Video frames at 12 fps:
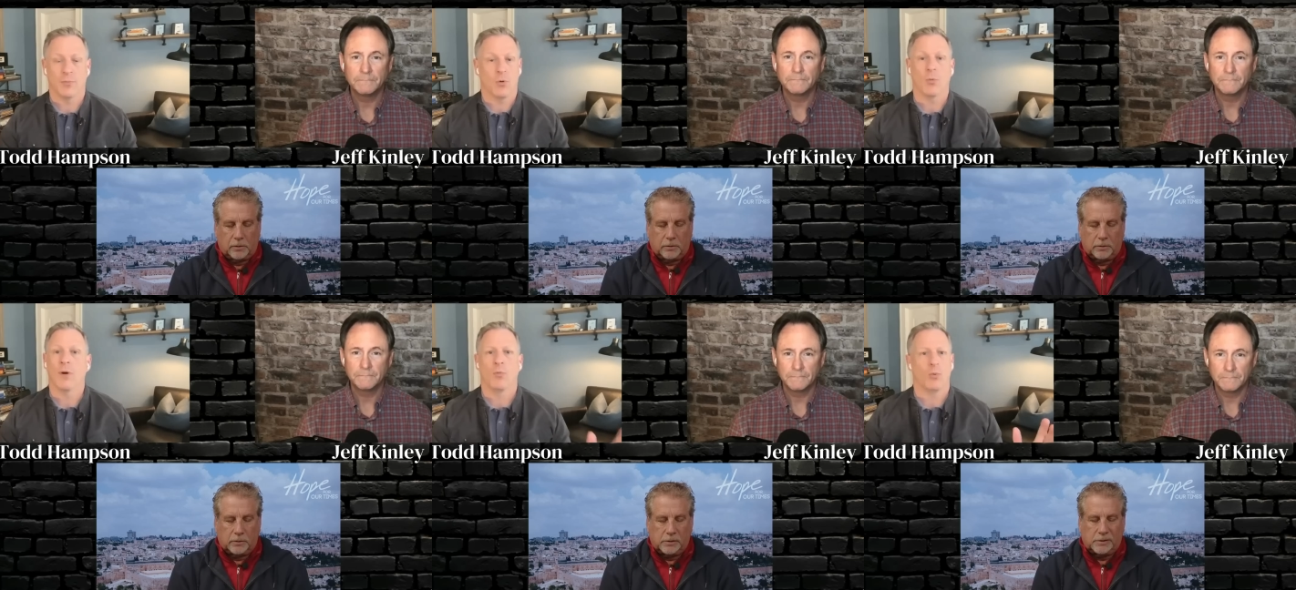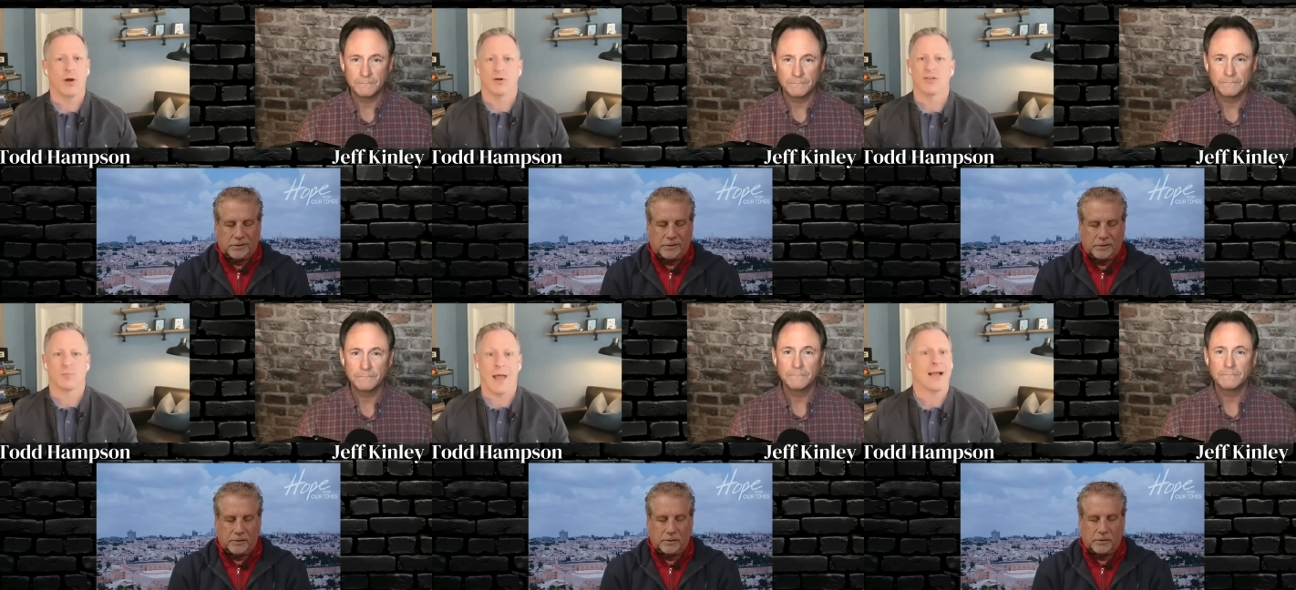Speaker 1: We, we were
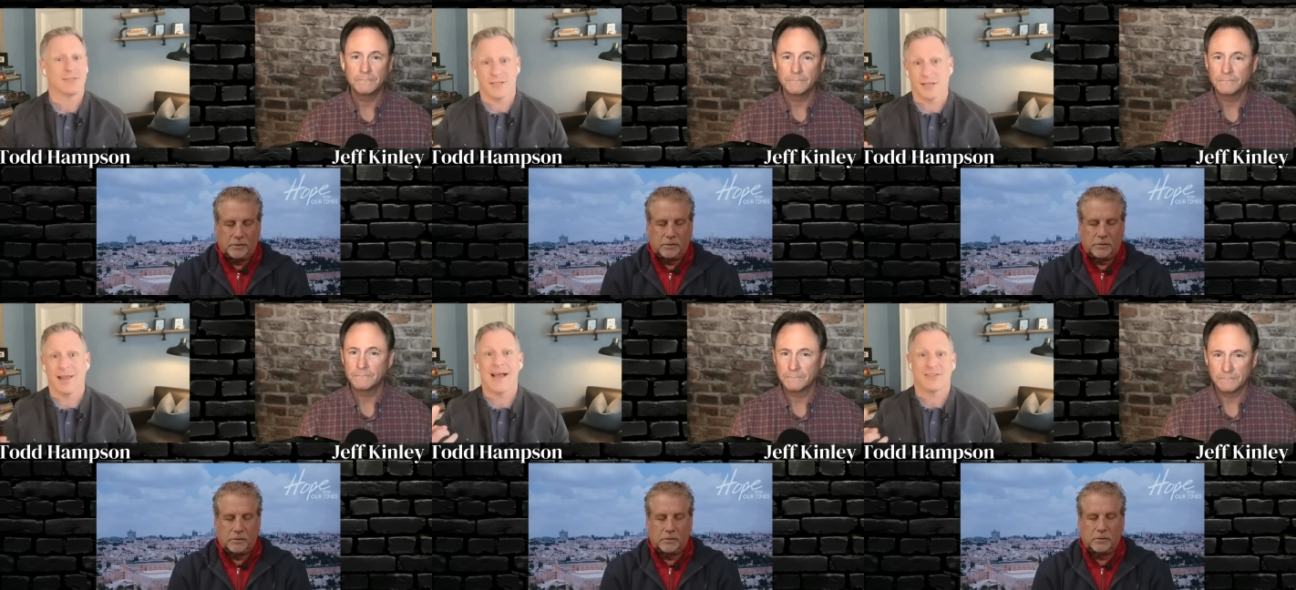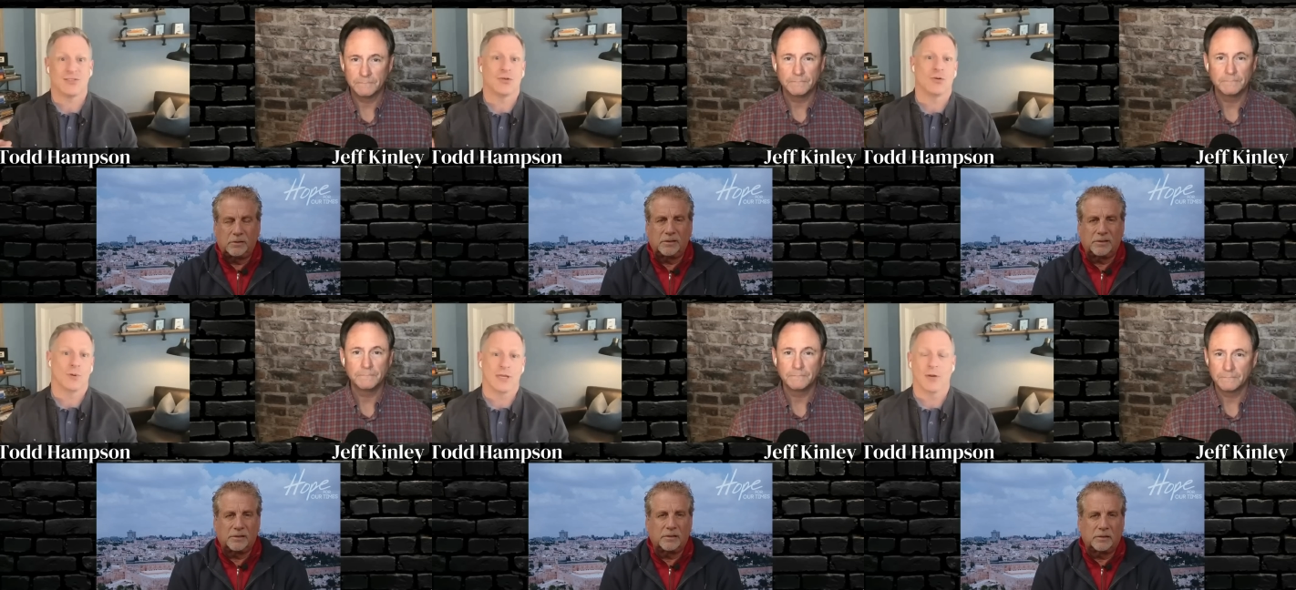just actually the last two
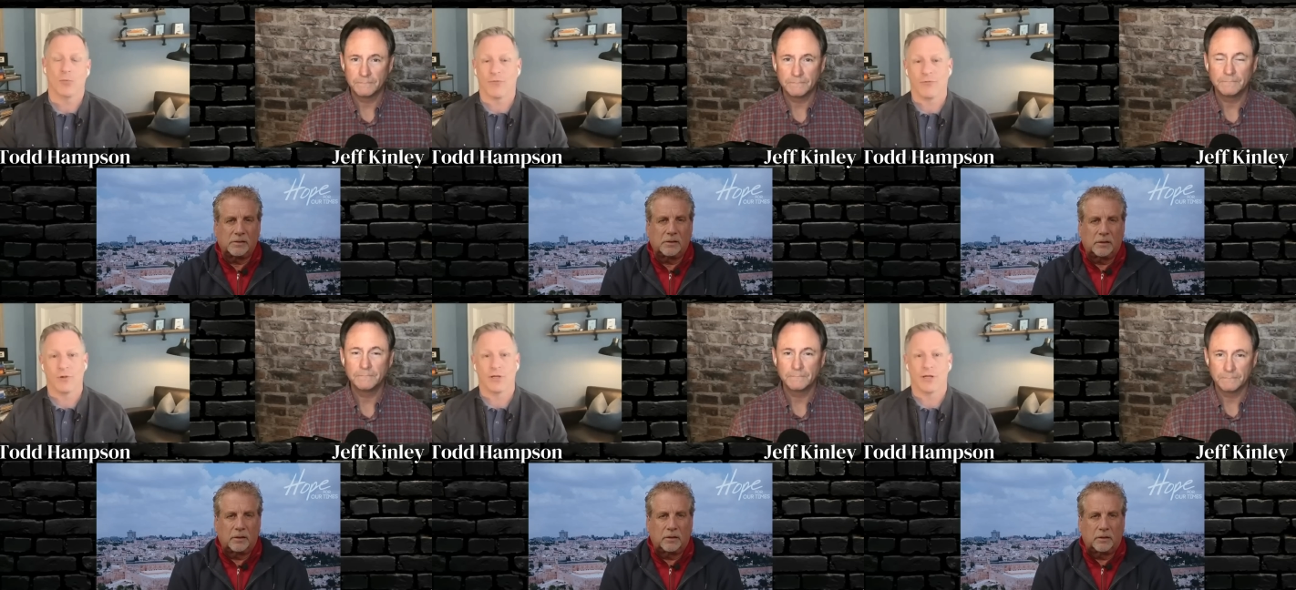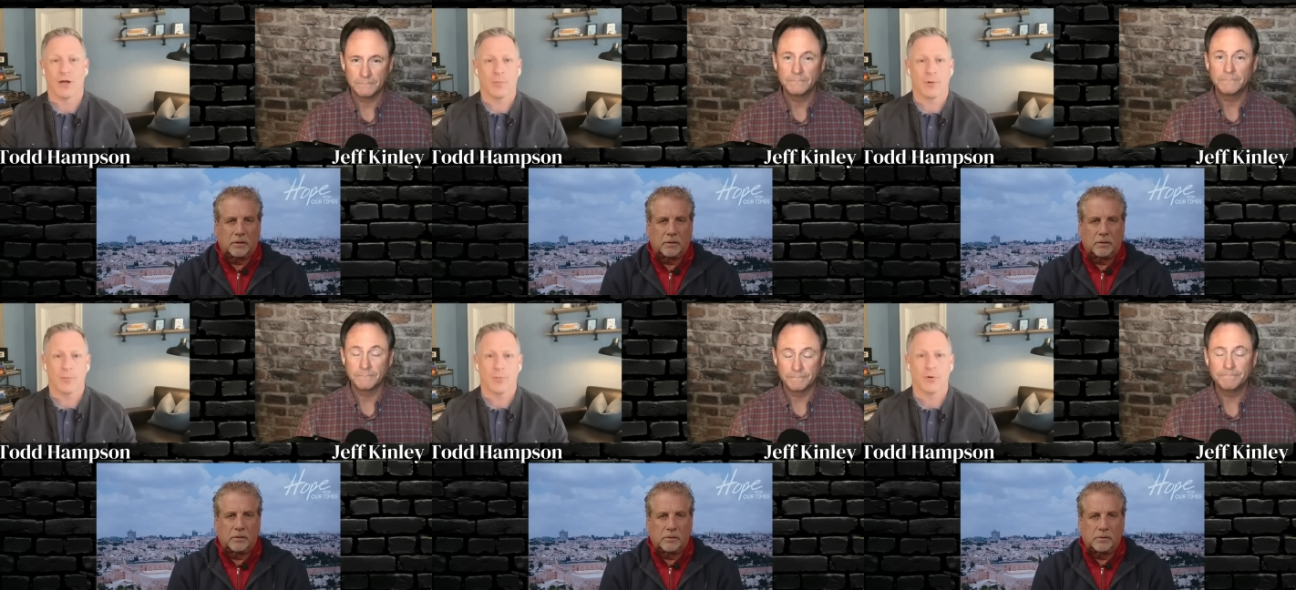we did were full of young
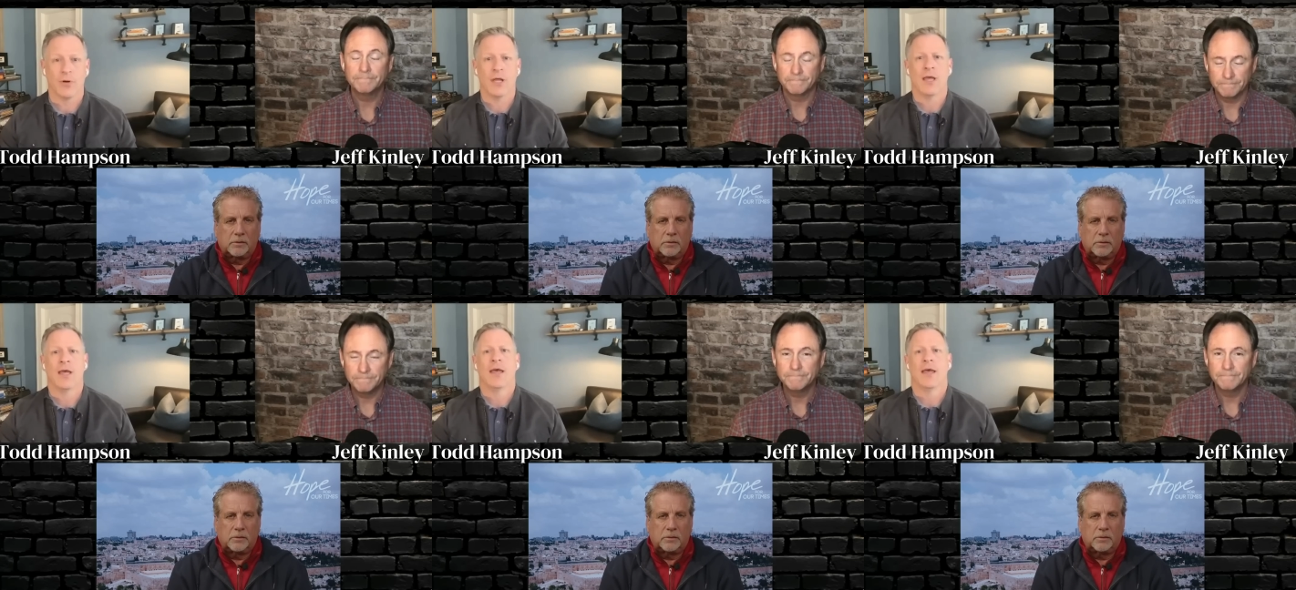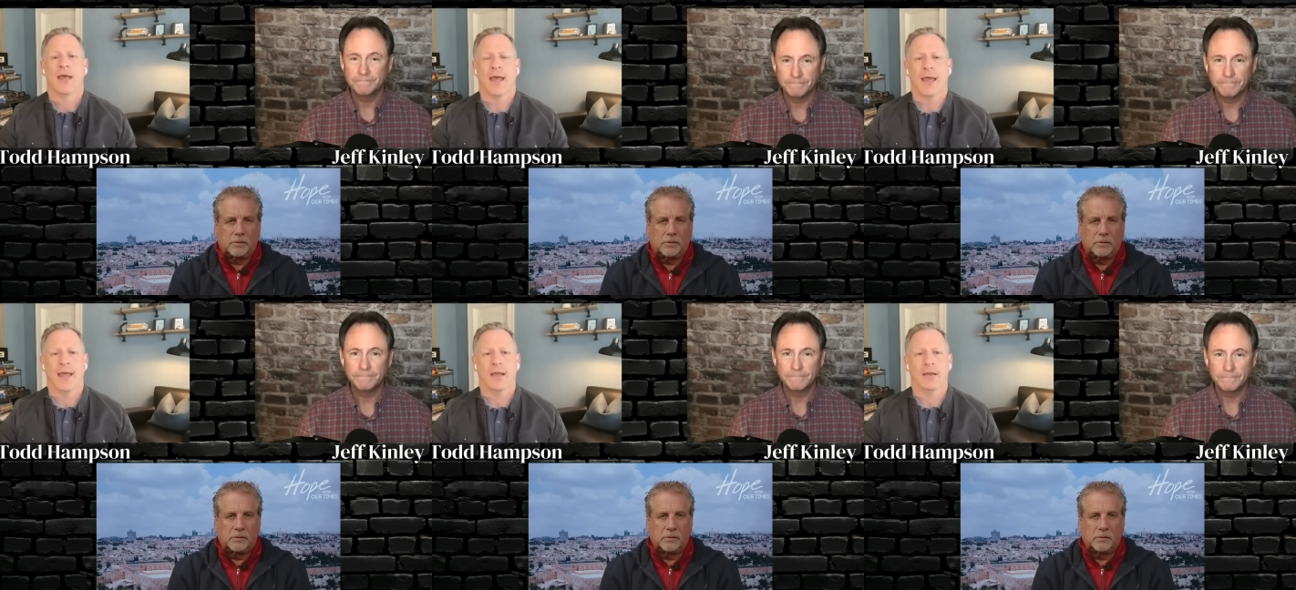people,
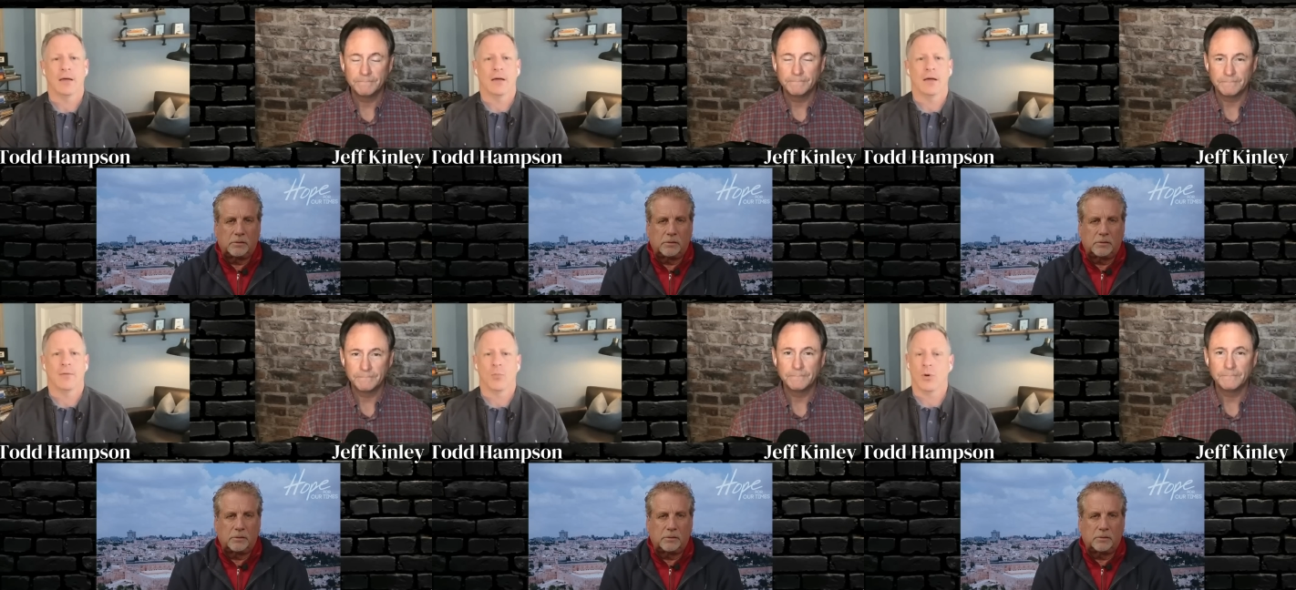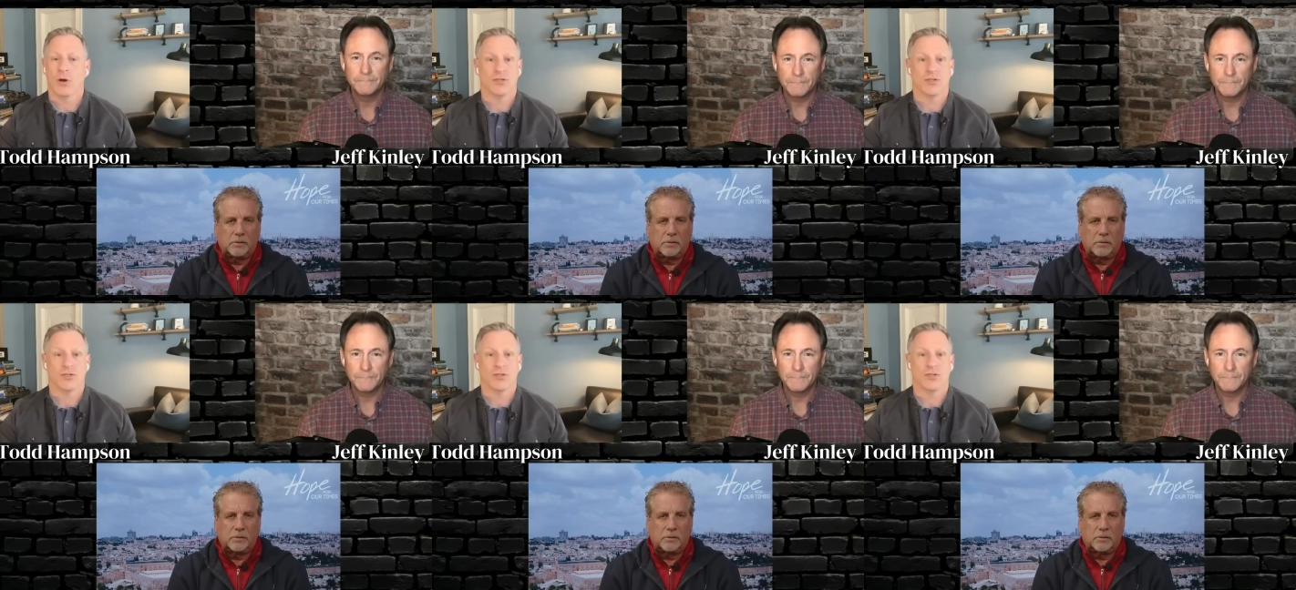and um, we were just